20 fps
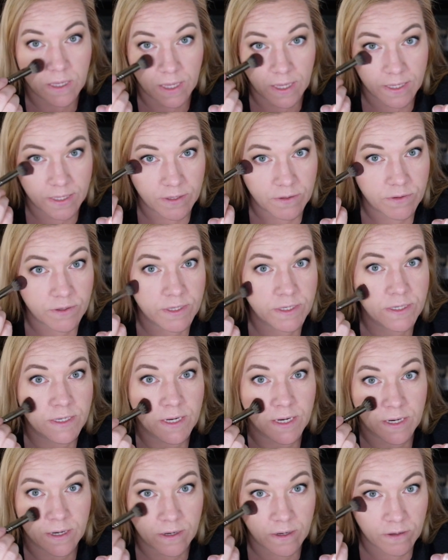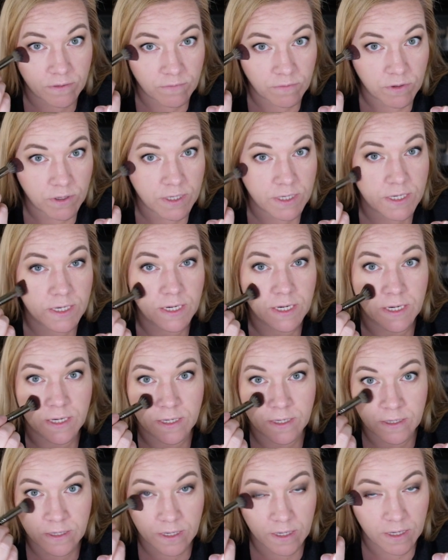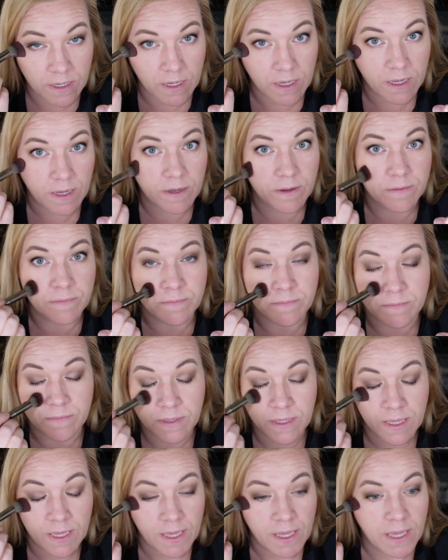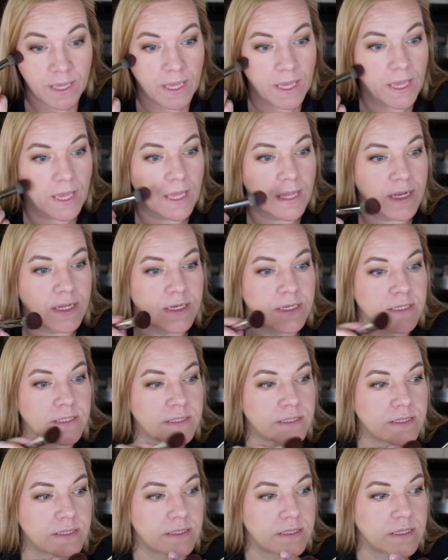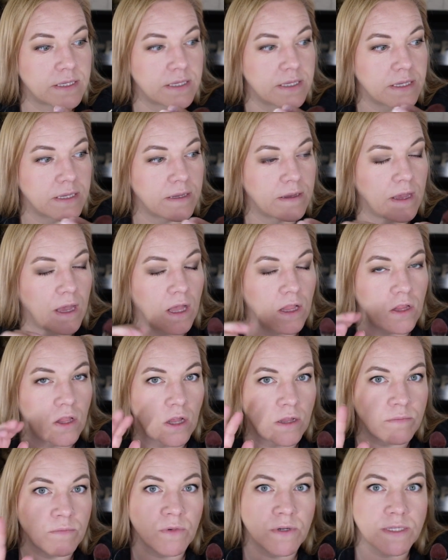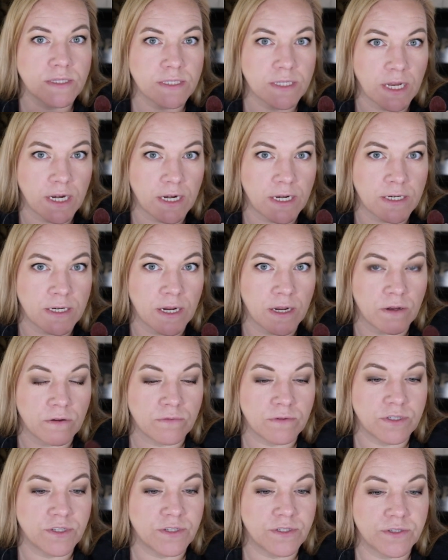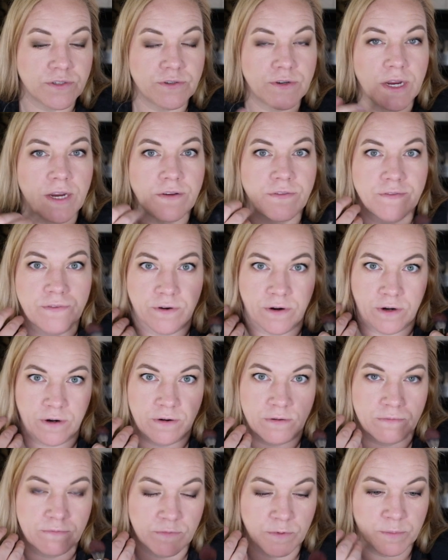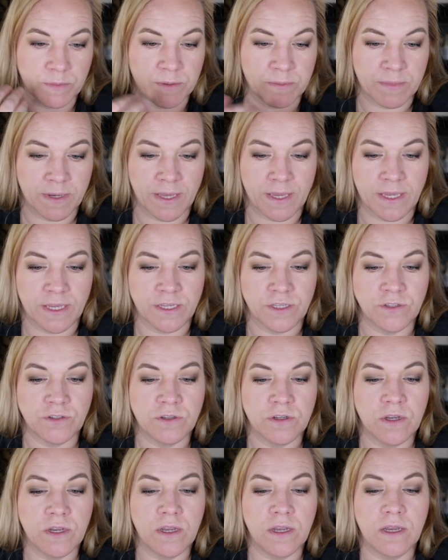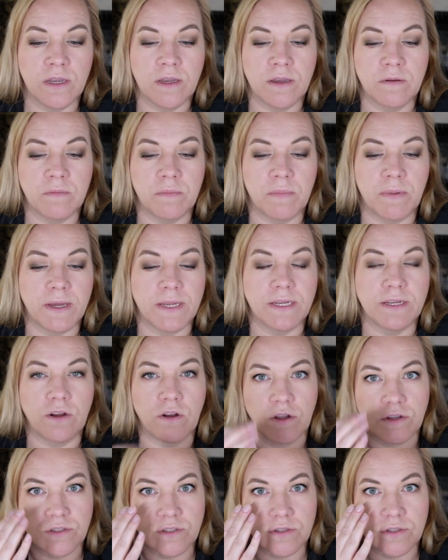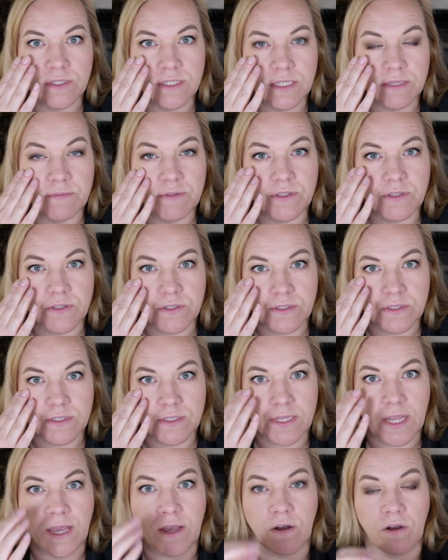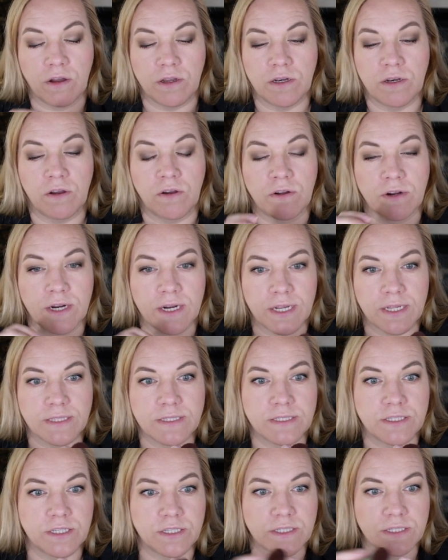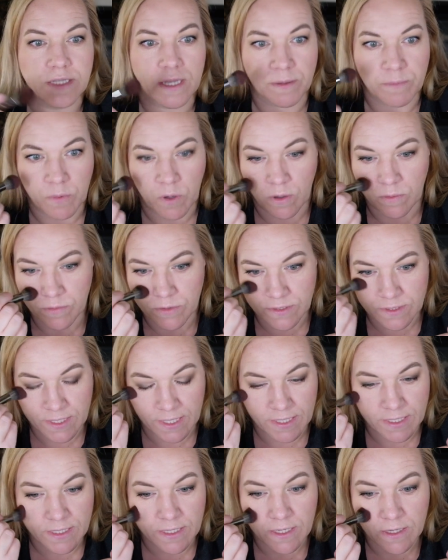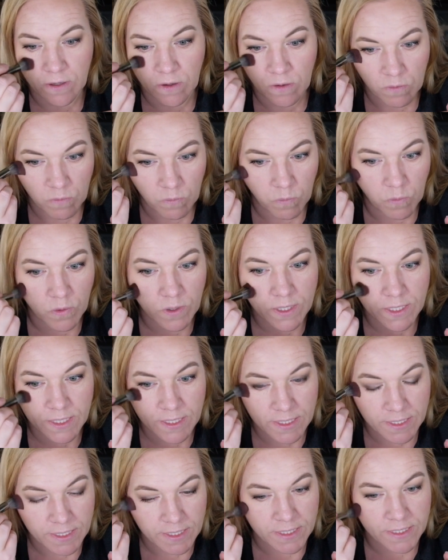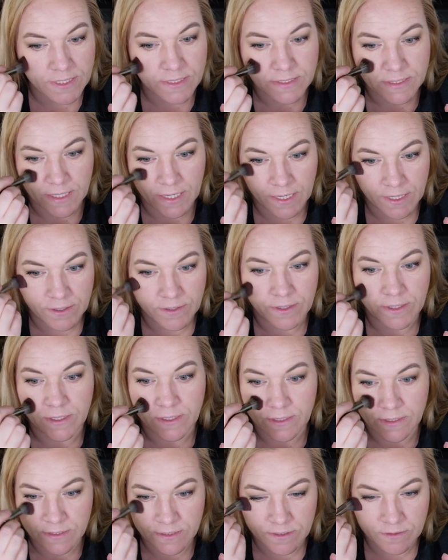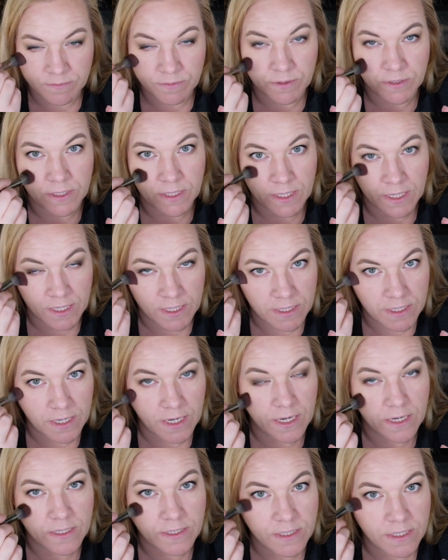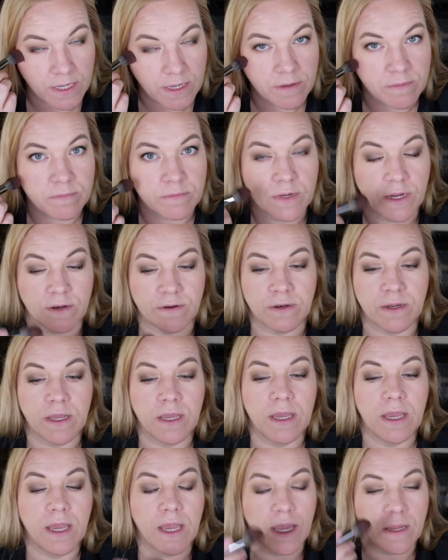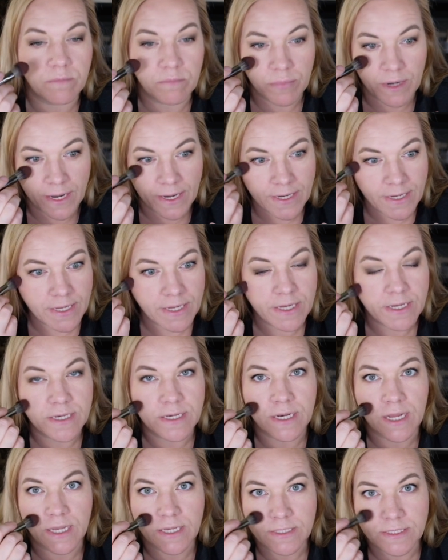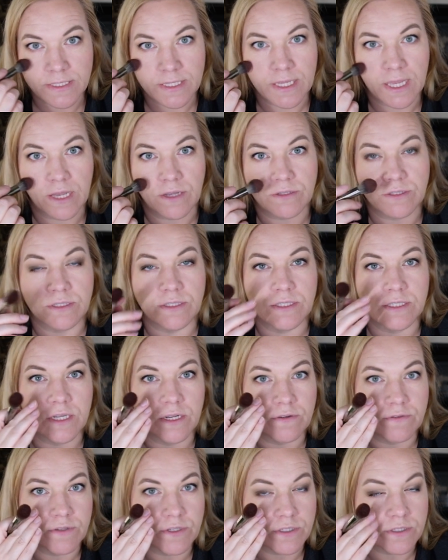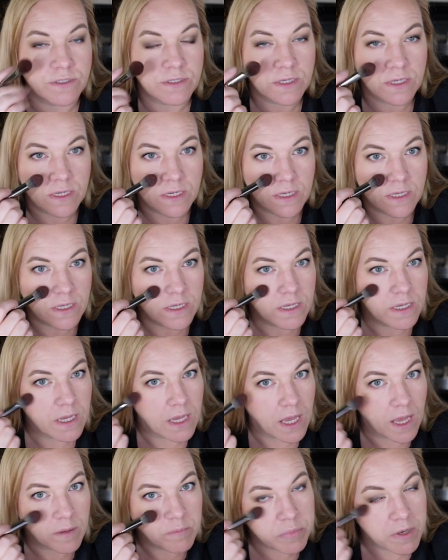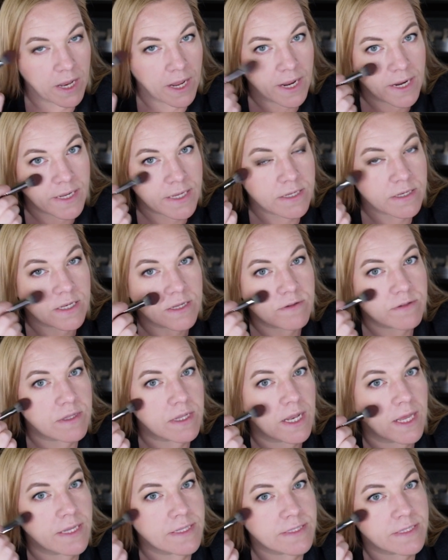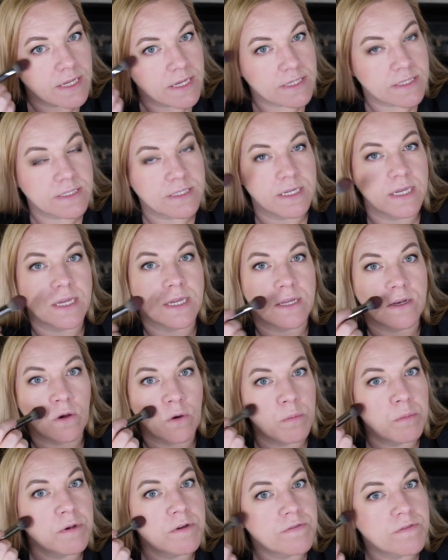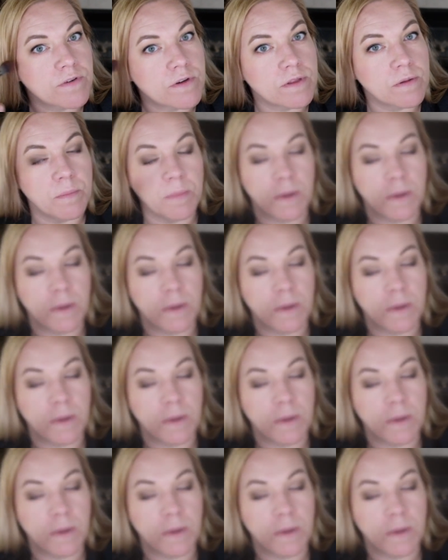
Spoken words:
I go in there and work it in, and it is a lot more subtle now, which is great for a woman my age, but it also seems to stay on longer. It's just, I'm almost like working it in this area, distributing it and blending it nicely out instead of just applying it with the light dusting and hoping for the